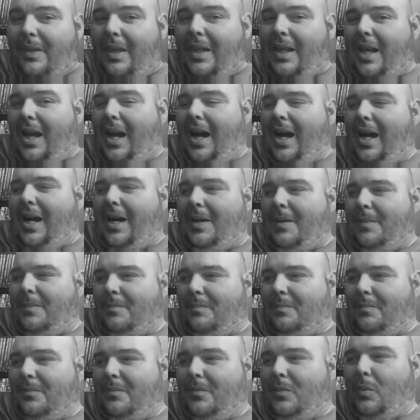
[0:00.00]

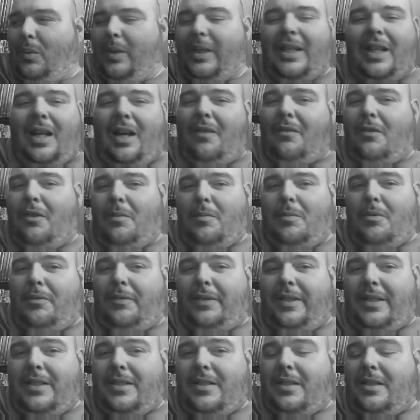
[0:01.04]
we love our
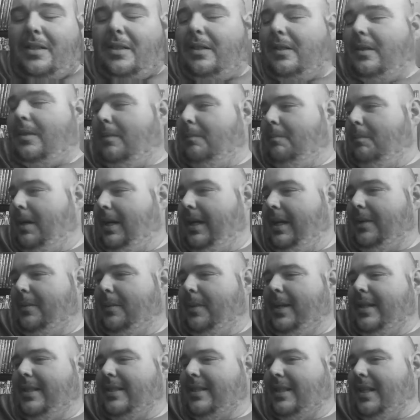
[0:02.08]
movies. But
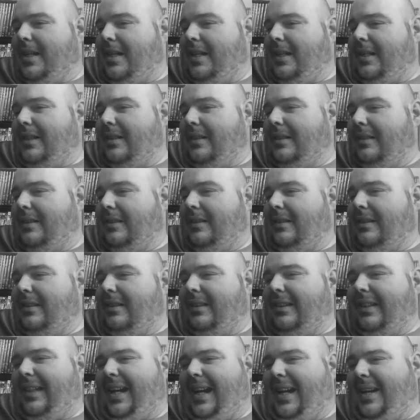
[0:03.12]
anyways, yeah,
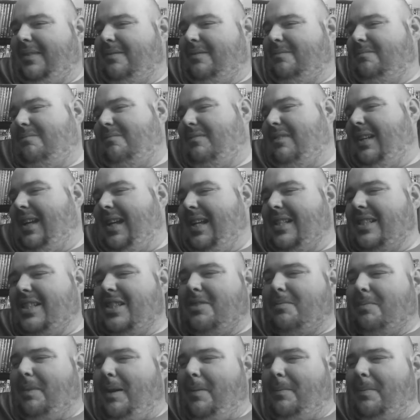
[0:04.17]
that's just
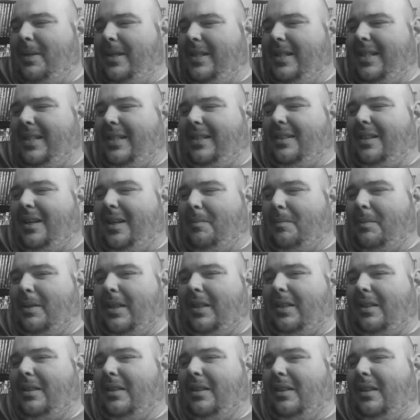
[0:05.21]
my opinion. I
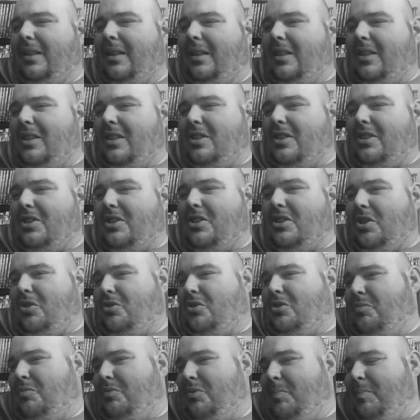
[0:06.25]
mean, so
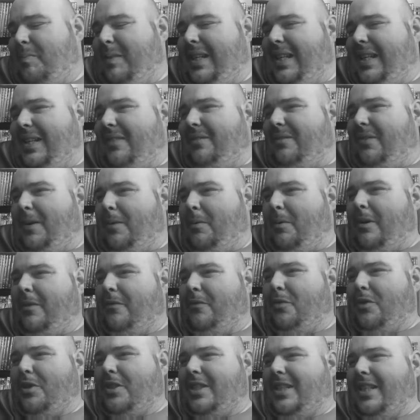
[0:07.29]
to me, February
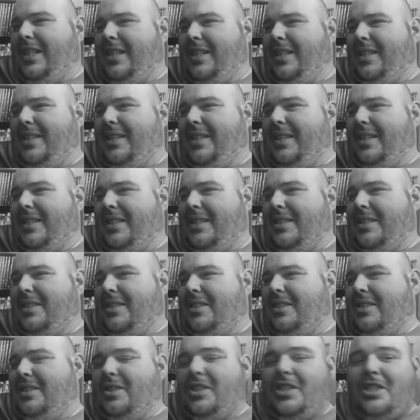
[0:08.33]
14th
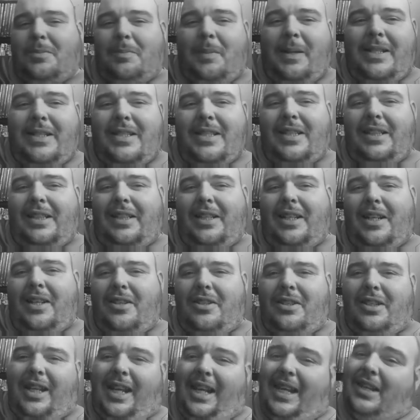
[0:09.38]
is just basically another
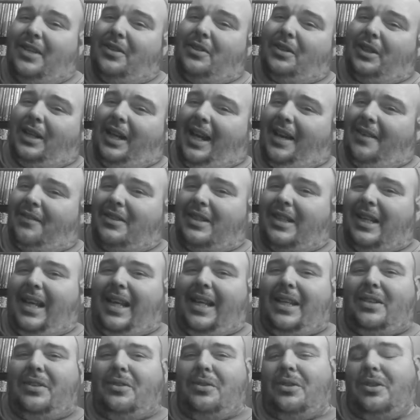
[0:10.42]
day. You could have a
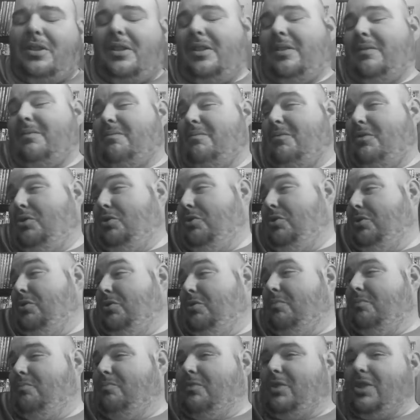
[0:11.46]
date. You
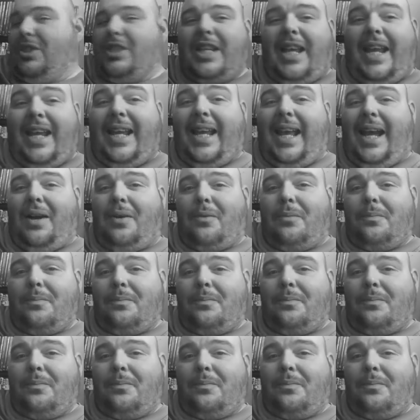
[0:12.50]
could just hang out.